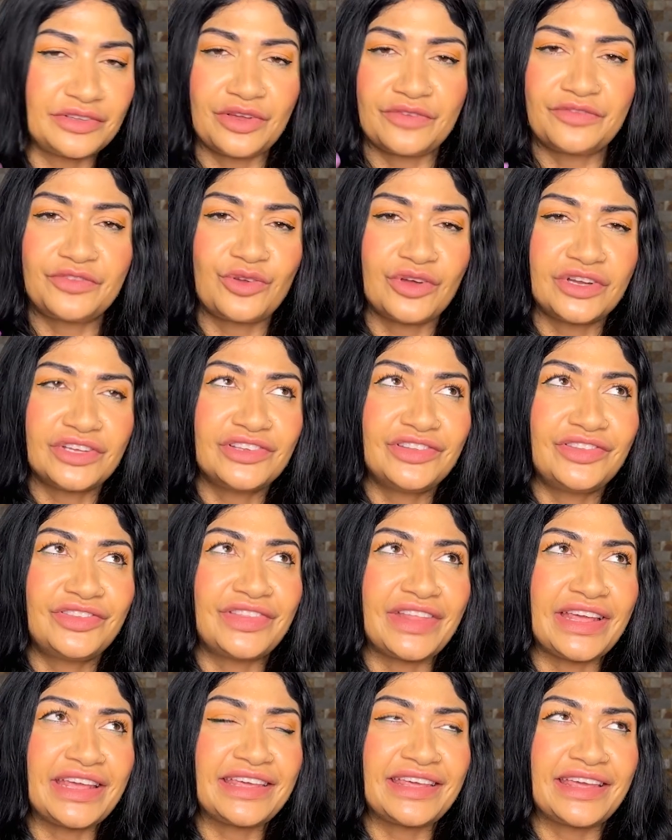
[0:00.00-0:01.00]
If you're
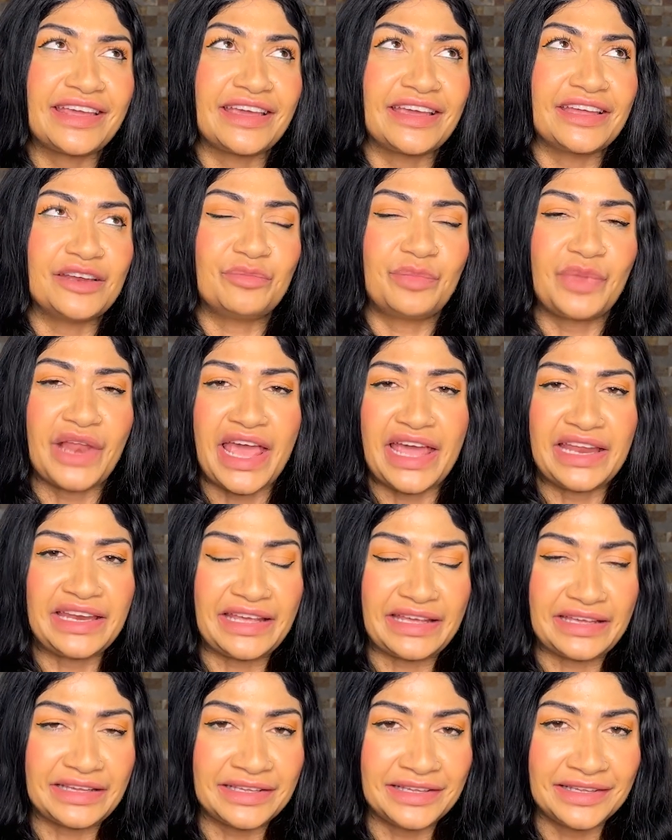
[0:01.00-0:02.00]
just thinking and
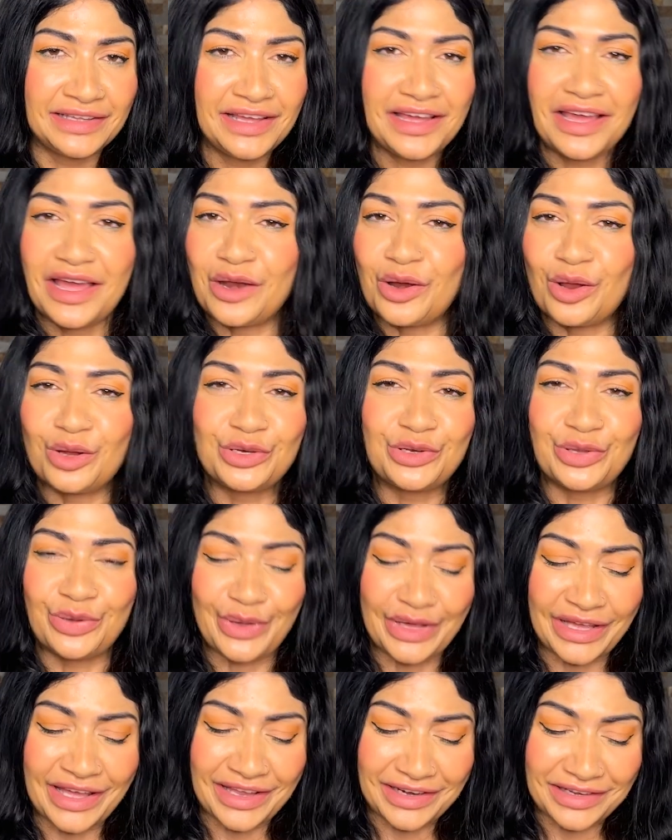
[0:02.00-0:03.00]
planning and not
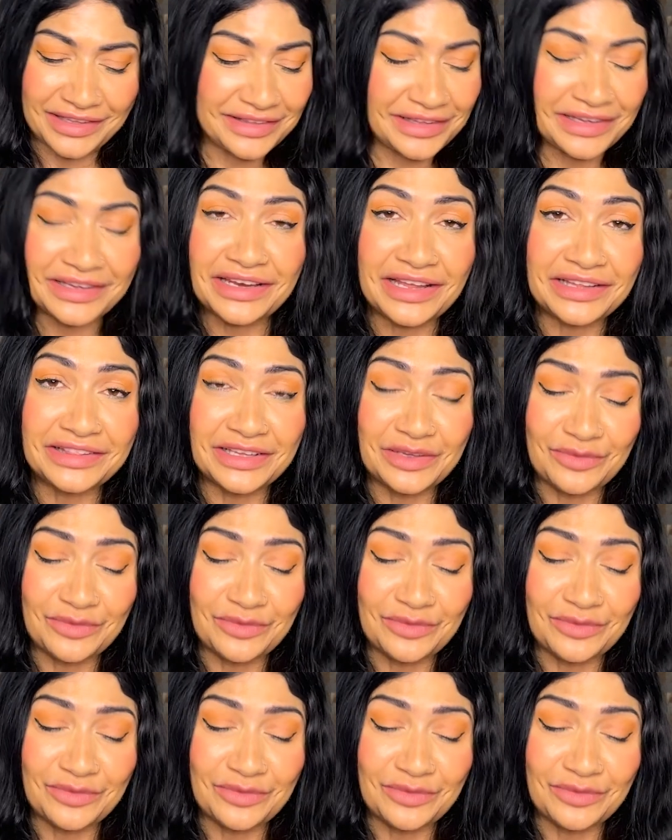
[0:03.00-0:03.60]
doing anything, nothing